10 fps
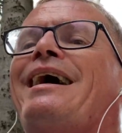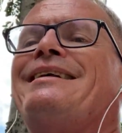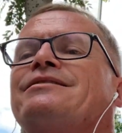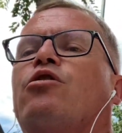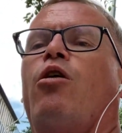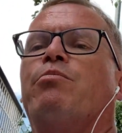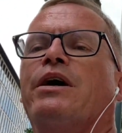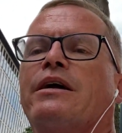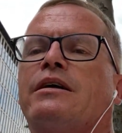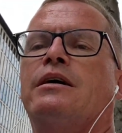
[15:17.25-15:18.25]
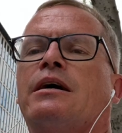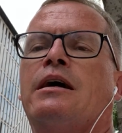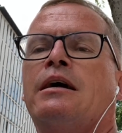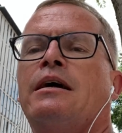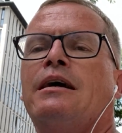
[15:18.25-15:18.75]
end OPEC
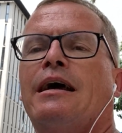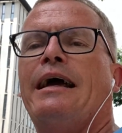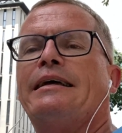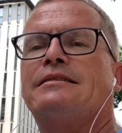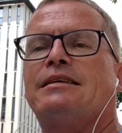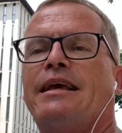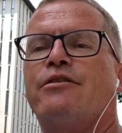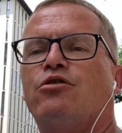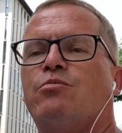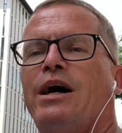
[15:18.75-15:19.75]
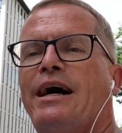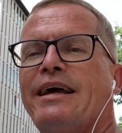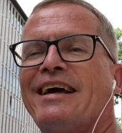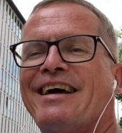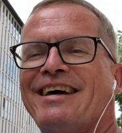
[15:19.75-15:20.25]
and say
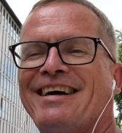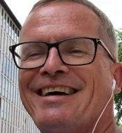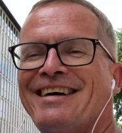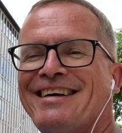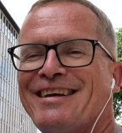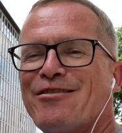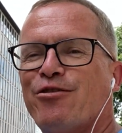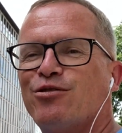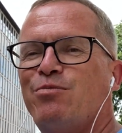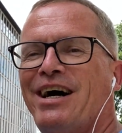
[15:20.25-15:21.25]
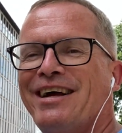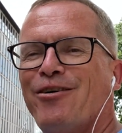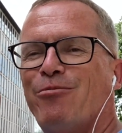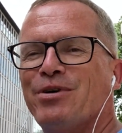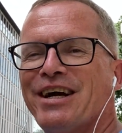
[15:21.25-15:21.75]
goodbye. Goodbye,
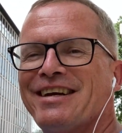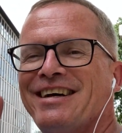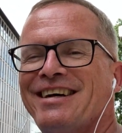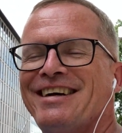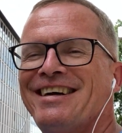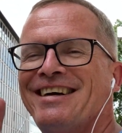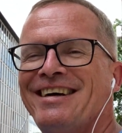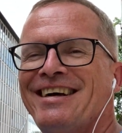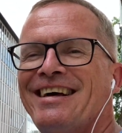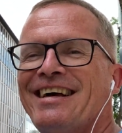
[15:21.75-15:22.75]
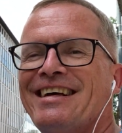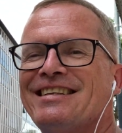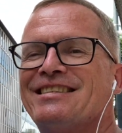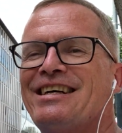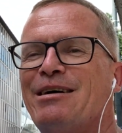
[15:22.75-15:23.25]
OPEC.
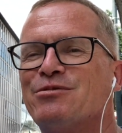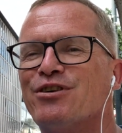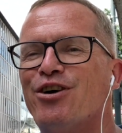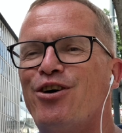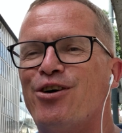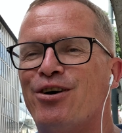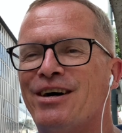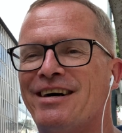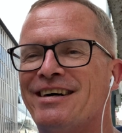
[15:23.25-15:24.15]
It's time to go.